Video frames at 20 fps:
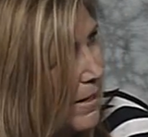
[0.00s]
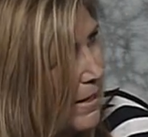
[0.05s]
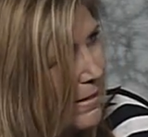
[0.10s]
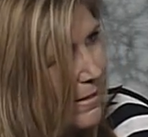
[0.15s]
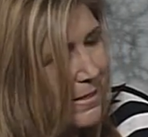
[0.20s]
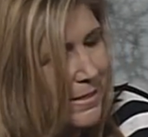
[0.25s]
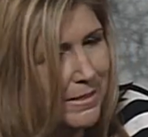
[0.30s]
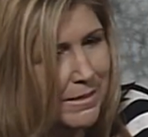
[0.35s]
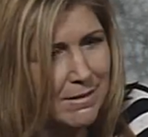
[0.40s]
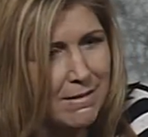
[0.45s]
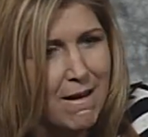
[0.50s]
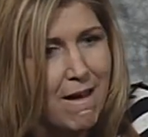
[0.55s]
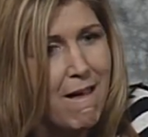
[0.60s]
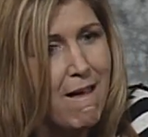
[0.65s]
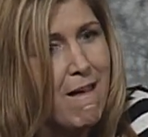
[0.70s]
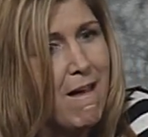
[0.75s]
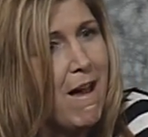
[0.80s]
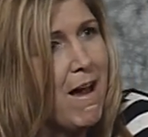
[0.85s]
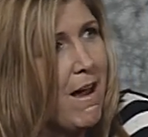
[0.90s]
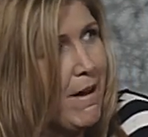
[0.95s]
I said,
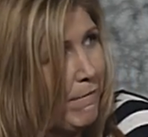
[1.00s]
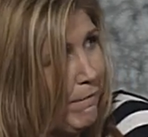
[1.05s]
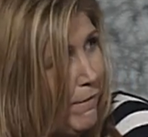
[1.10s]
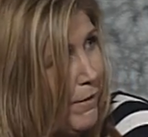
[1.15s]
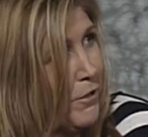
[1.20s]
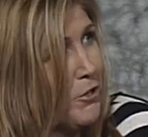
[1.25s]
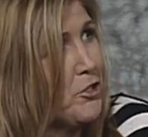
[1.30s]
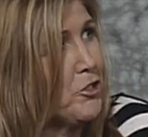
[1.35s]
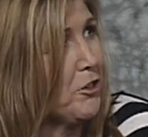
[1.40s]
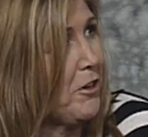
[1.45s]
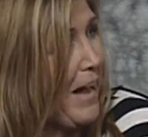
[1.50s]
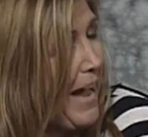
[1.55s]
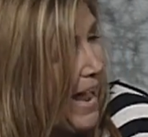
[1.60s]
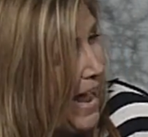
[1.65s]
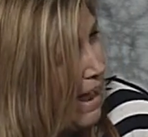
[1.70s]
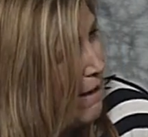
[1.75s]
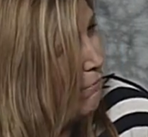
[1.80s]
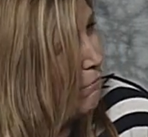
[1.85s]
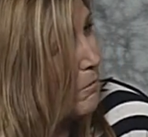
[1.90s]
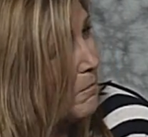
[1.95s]
I feared your
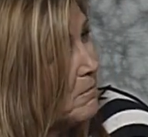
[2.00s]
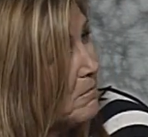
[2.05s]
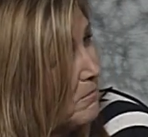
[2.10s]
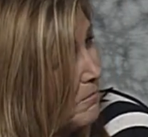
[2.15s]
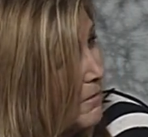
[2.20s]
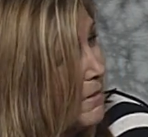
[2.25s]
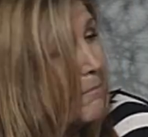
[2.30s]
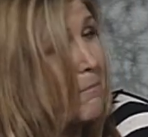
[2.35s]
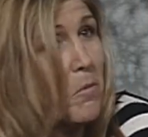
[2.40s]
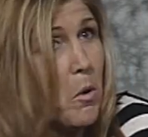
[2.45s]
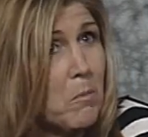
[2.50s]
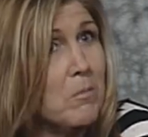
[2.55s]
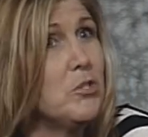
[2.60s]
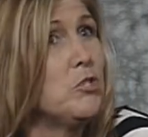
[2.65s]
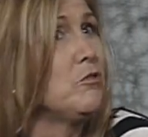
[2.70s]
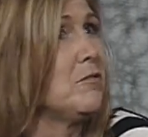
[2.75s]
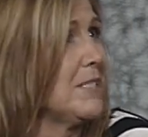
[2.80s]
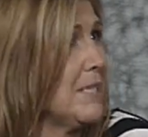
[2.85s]
hat from the moment